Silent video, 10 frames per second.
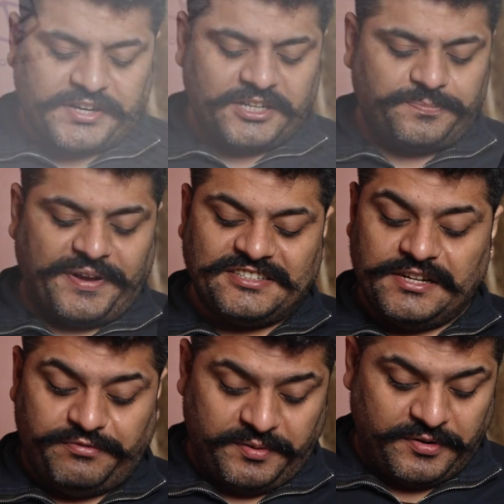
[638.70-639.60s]
Ultra,
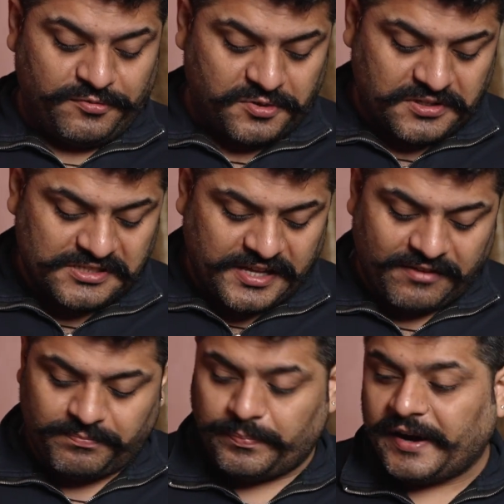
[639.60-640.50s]
especially female vocals,
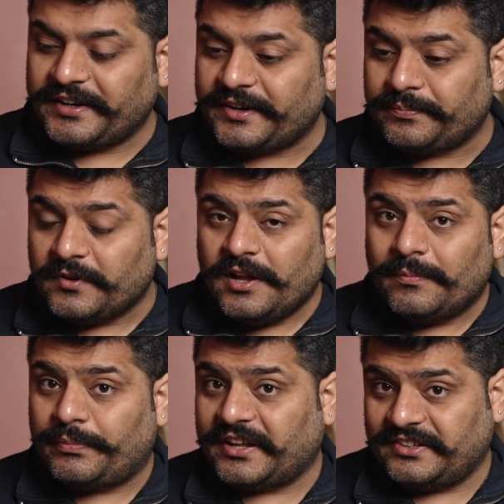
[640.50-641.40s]
have better
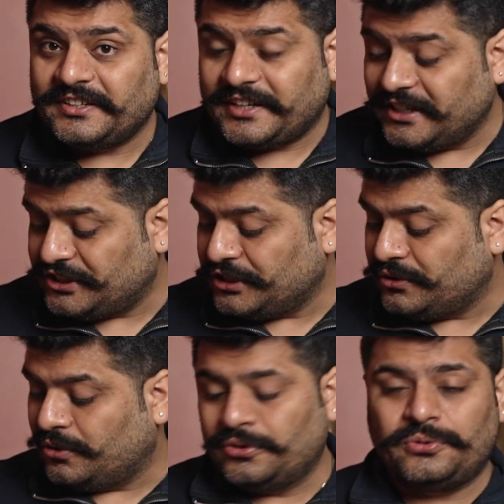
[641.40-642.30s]
presentation
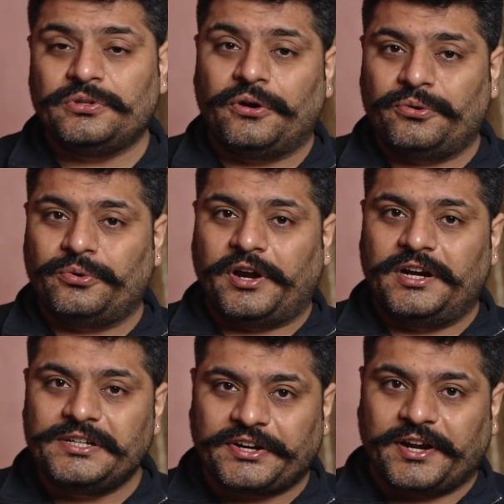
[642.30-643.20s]
onto the
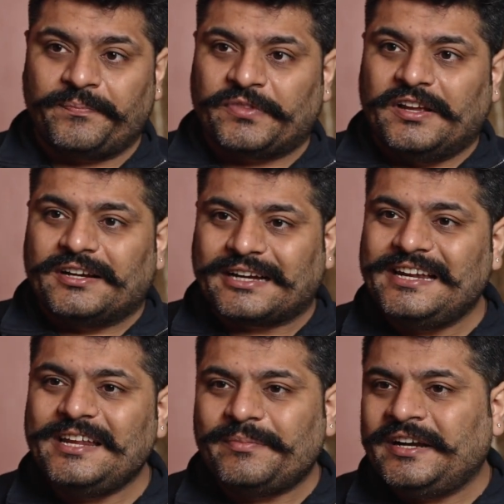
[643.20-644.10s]
Aurora Ultra.
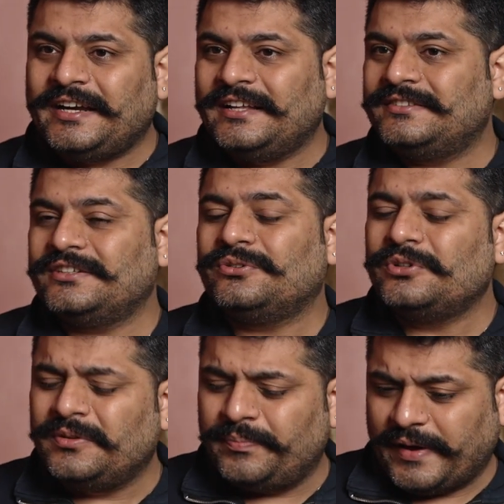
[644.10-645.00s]
Clean maintains a
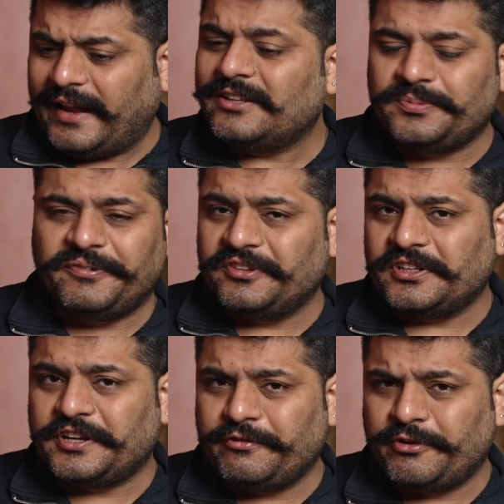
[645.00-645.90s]
good balance between
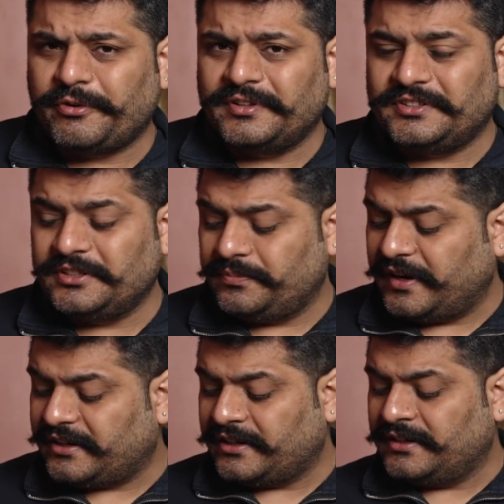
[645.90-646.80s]
the three frequencies,
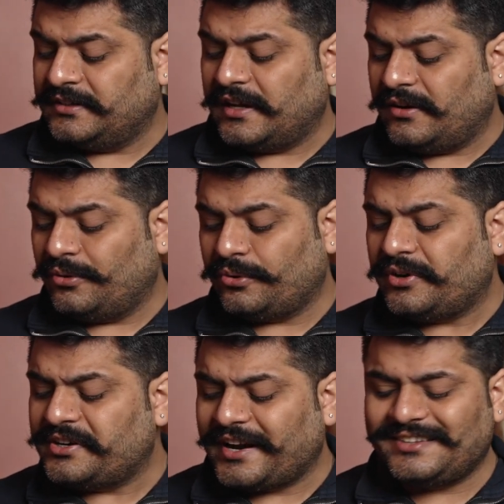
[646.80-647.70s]
but the
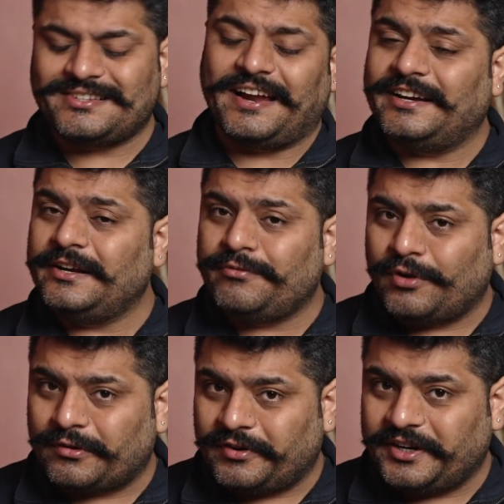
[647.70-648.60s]
Aurora Ultra has slightly
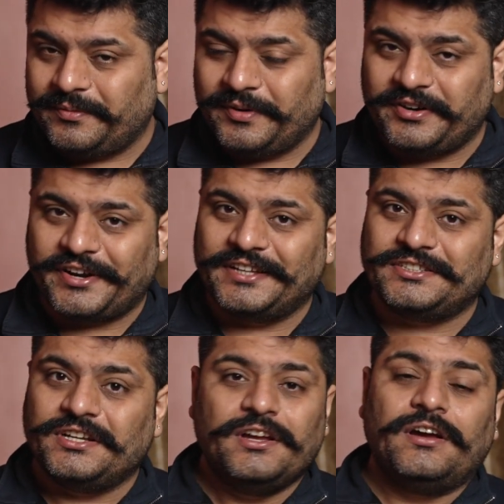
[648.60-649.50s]
forwarded
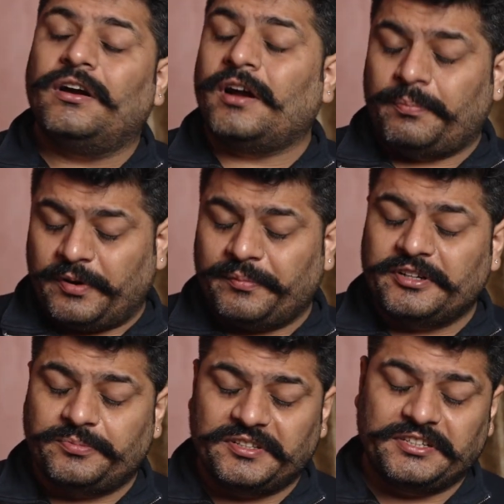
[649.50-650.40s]
mid-range upper
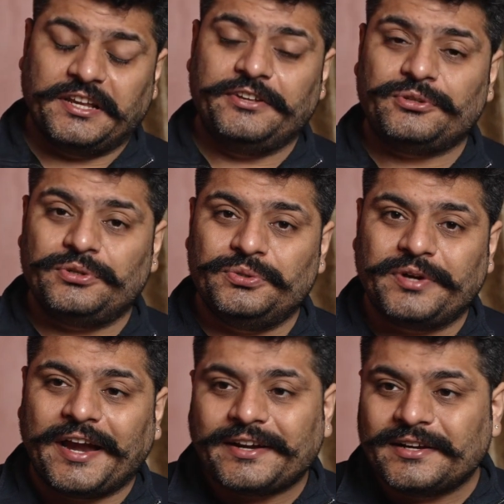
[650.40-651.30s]
mids basically, so you
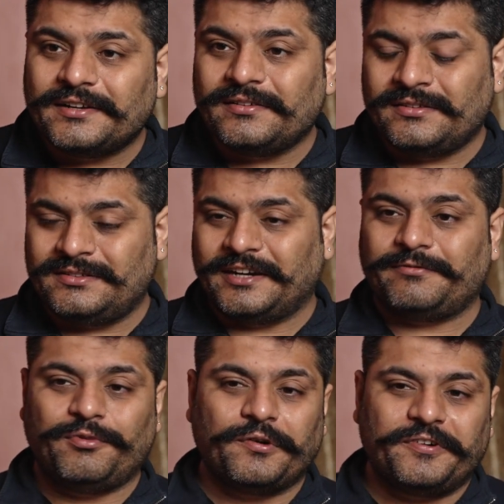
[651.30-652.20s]
get that
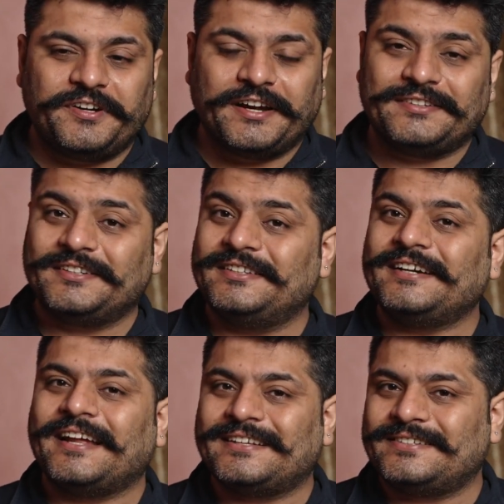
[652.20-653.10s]
forwardness and
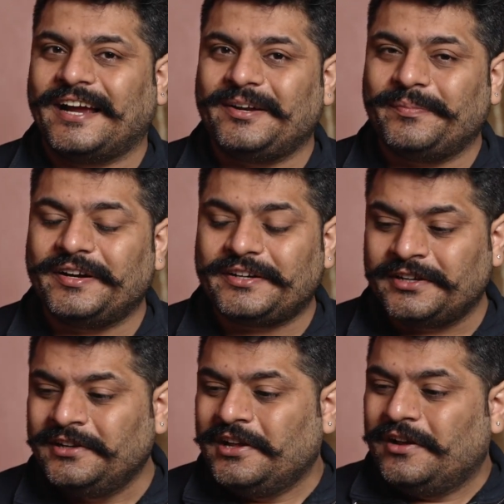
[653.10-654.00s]
that
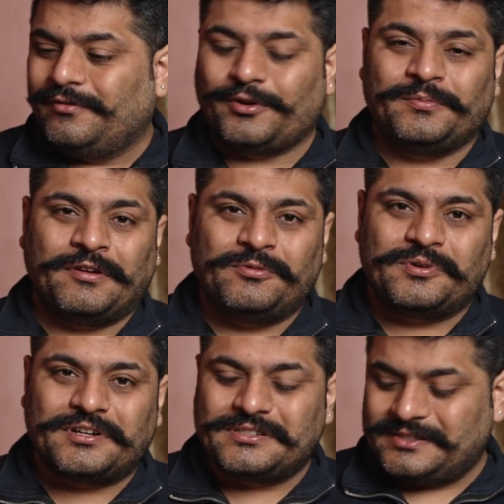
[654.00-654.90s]
excitement from the
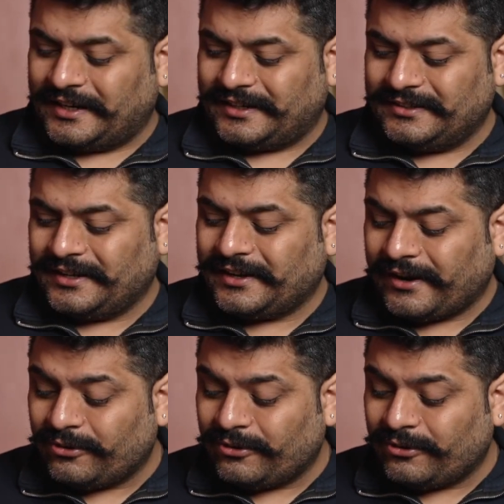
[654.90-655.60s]
vocals that is there.